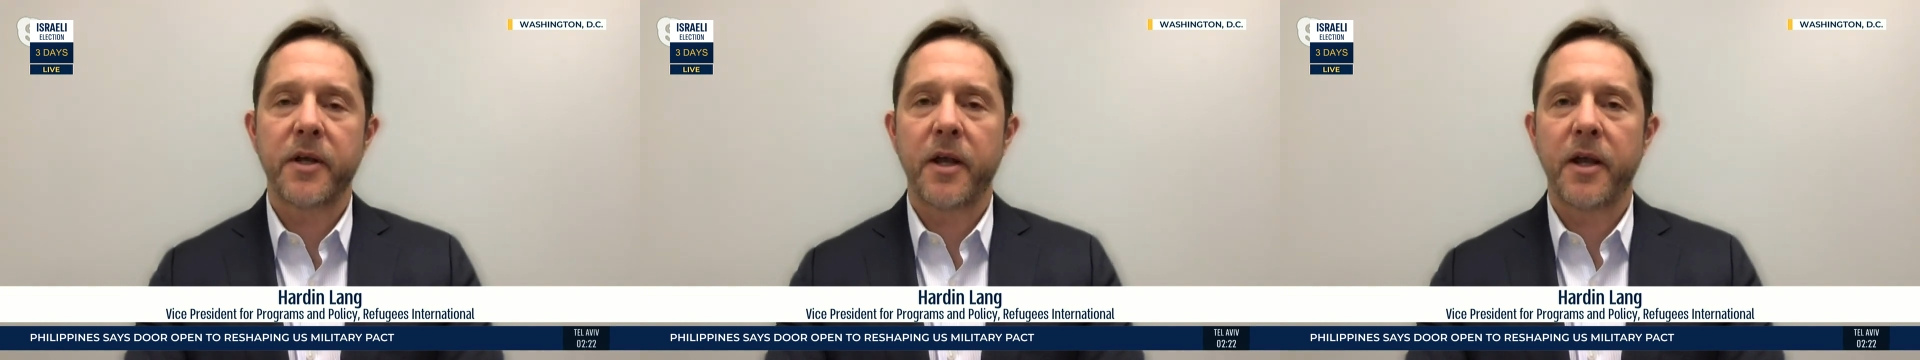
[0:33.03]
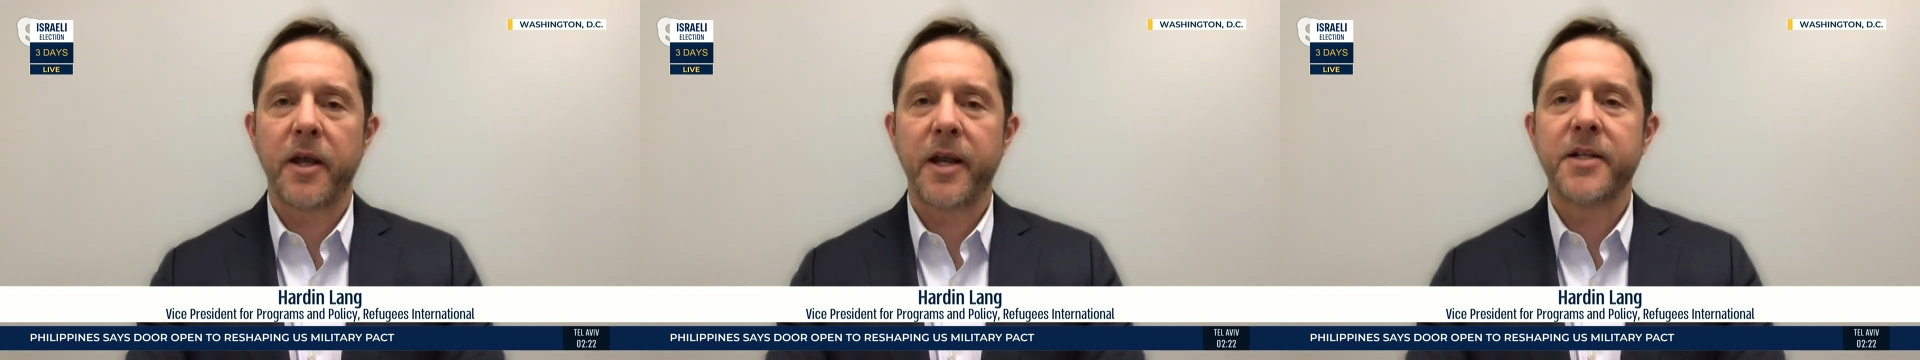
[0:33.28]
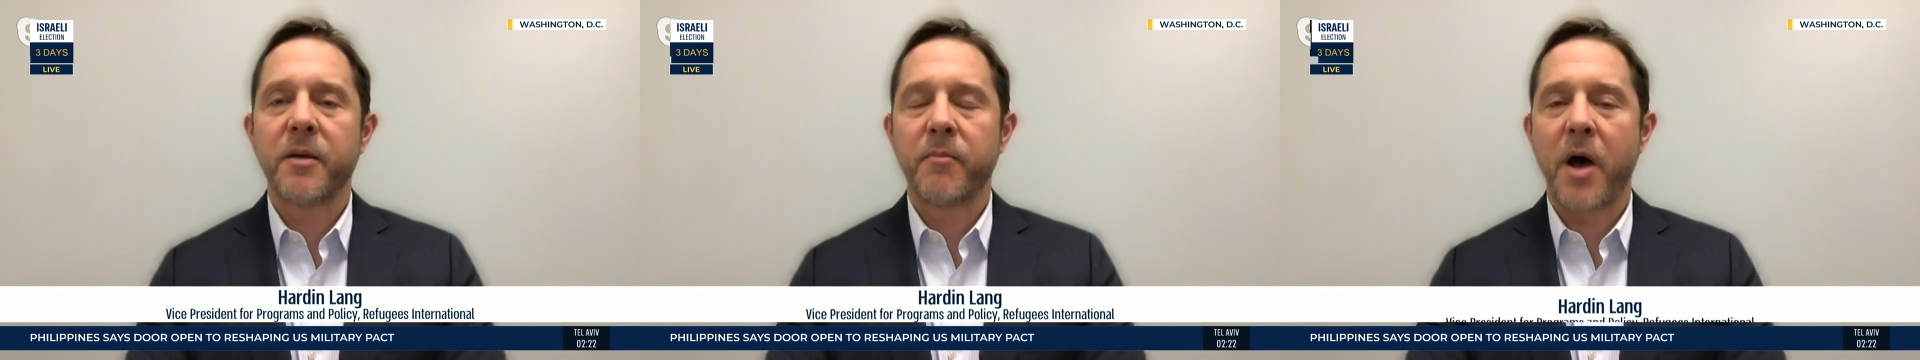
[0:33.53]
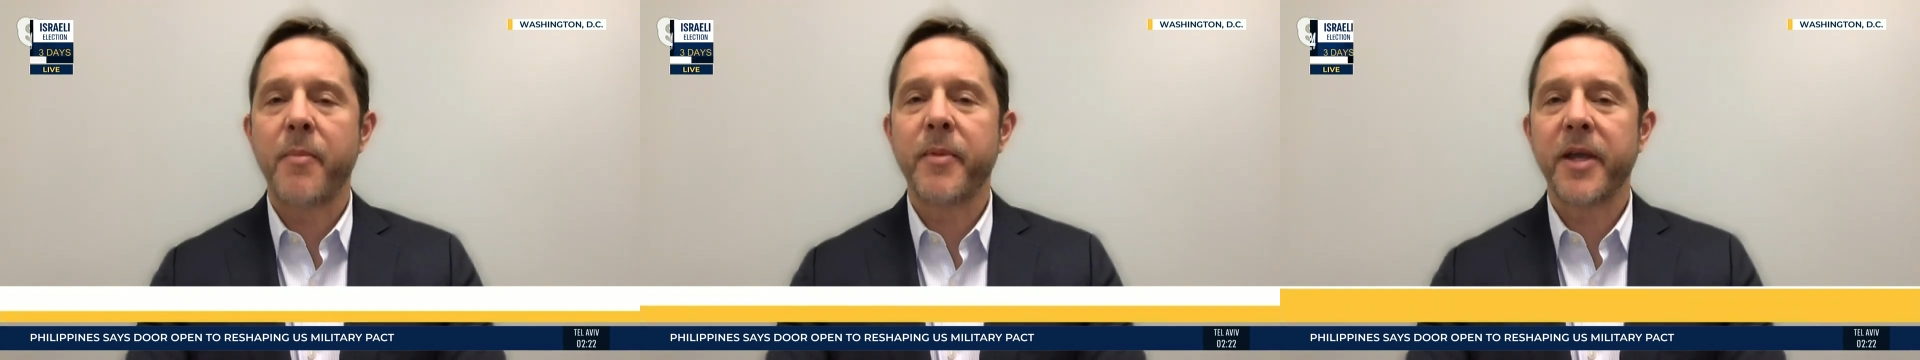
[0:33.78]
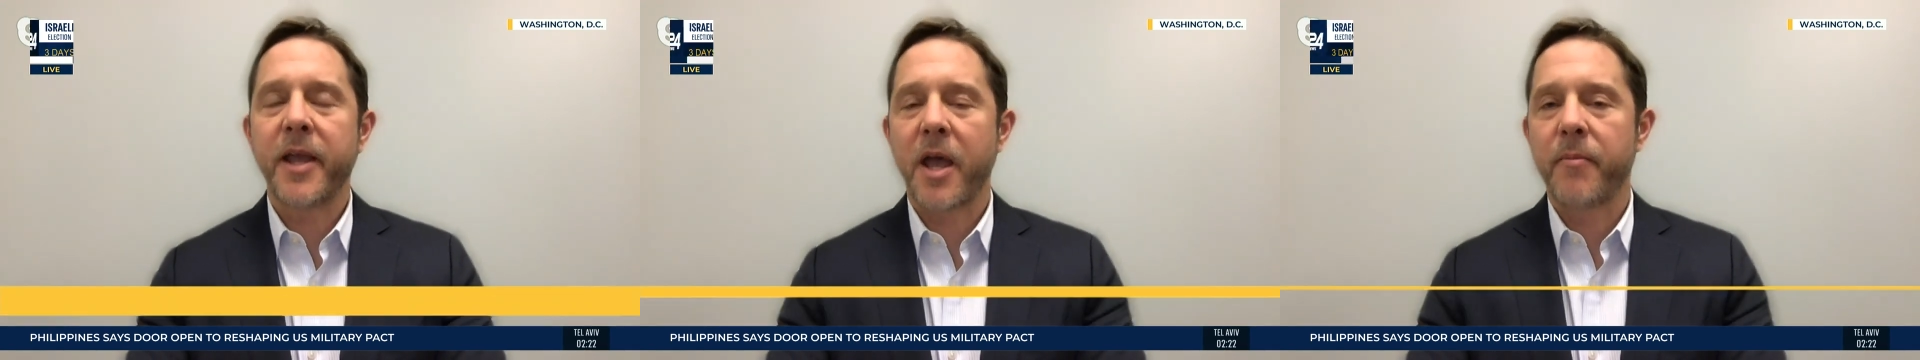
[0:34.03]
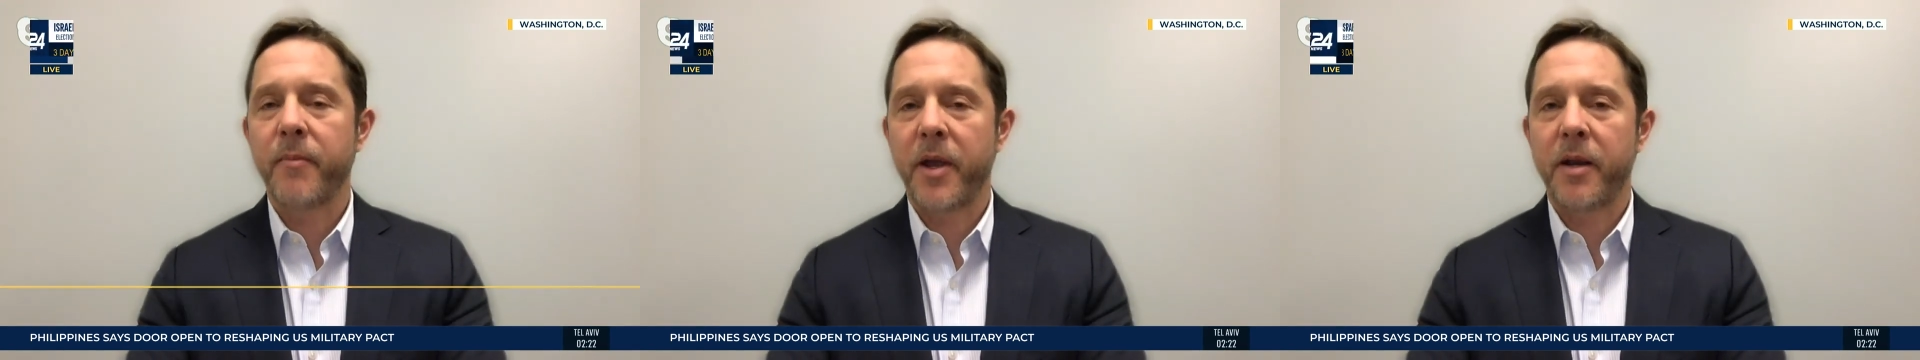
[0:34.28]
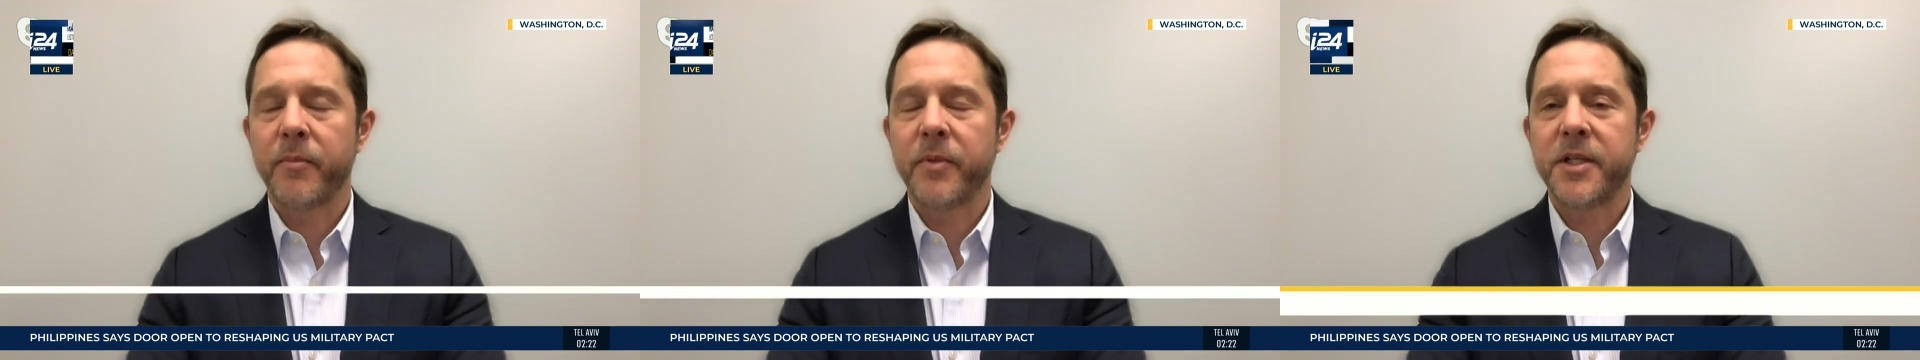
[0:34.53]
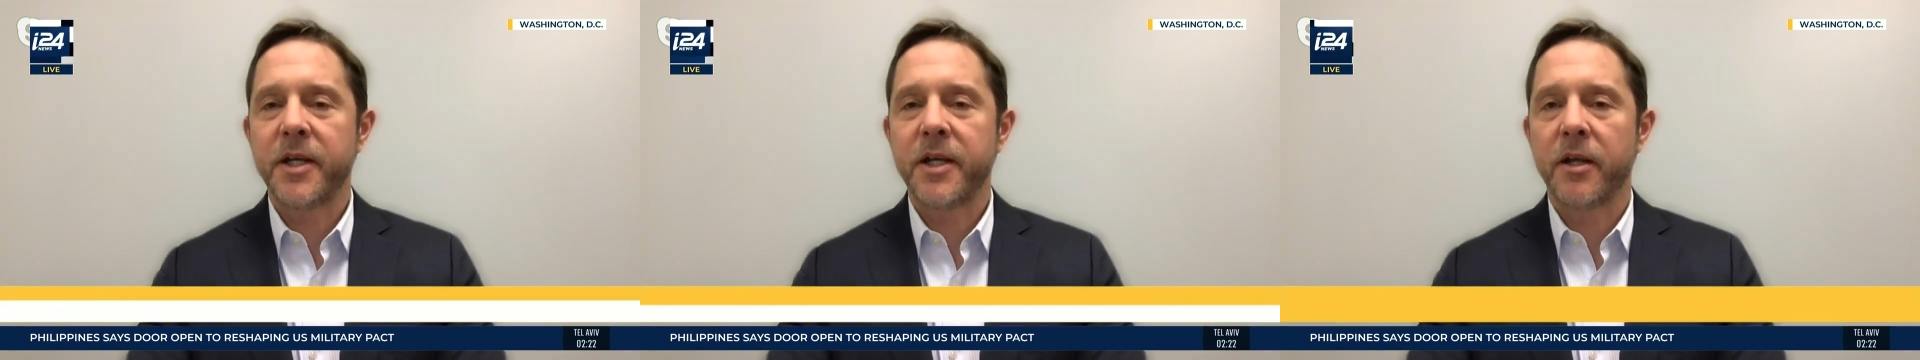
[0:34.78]
uh, and it's the bombing campaign in
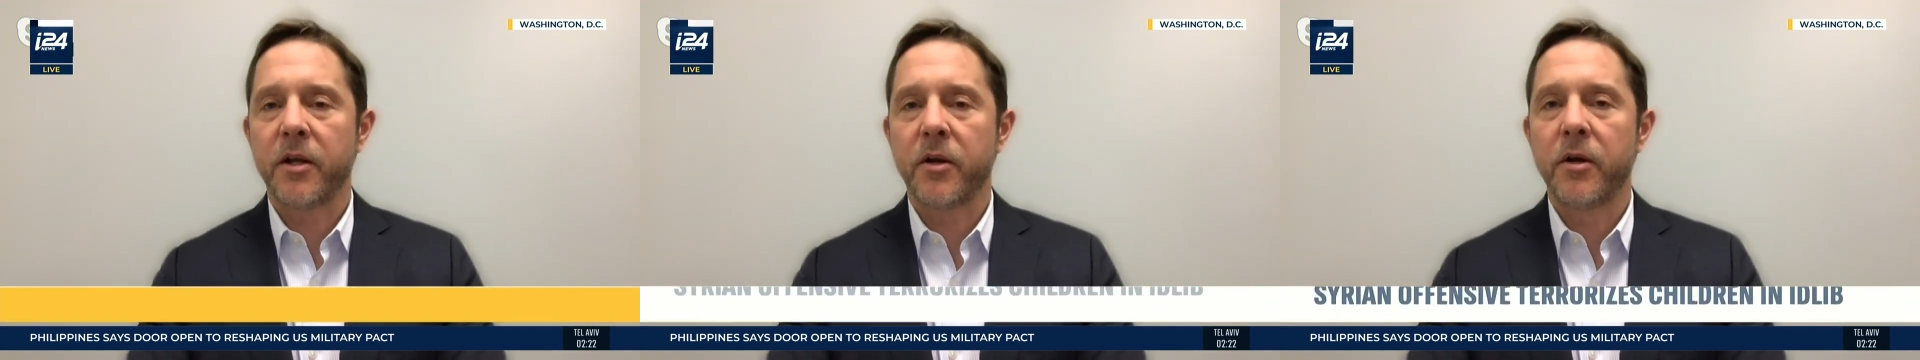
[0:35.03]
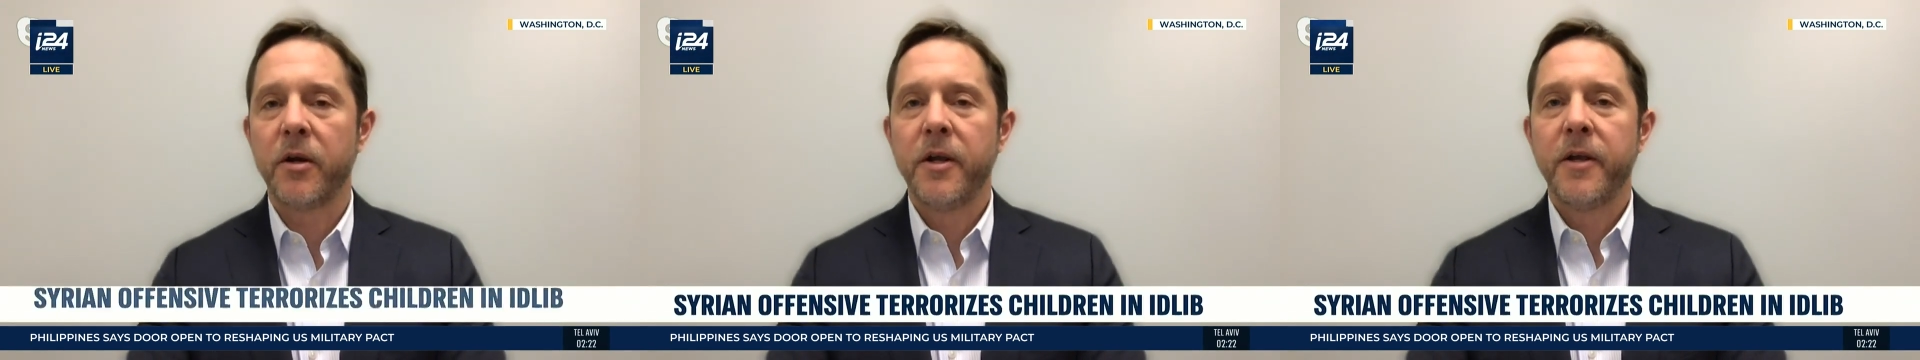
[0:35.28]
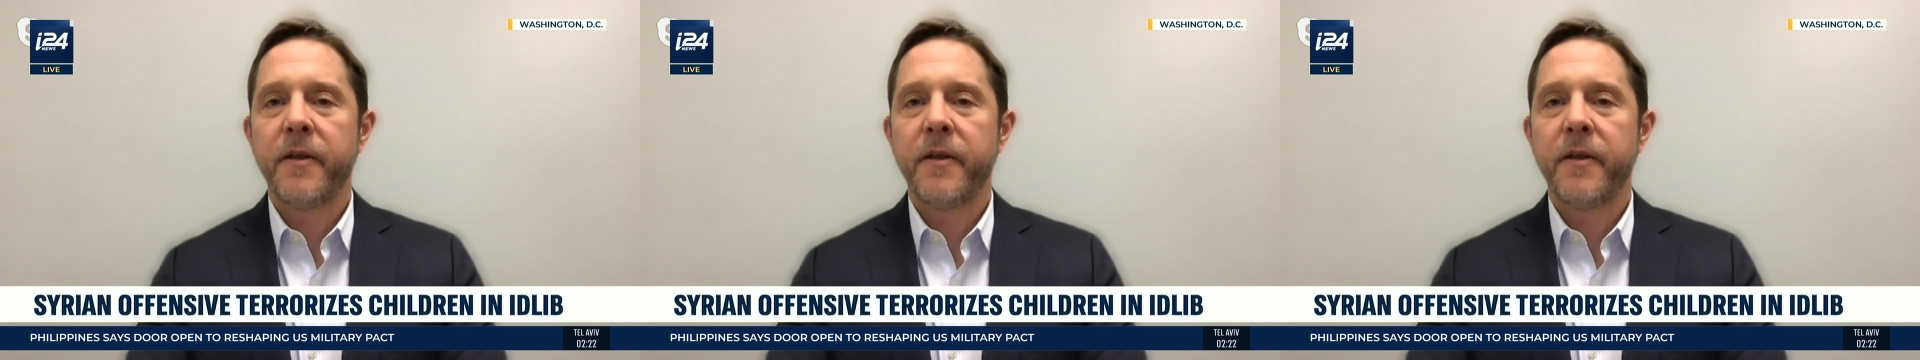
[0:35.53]
particular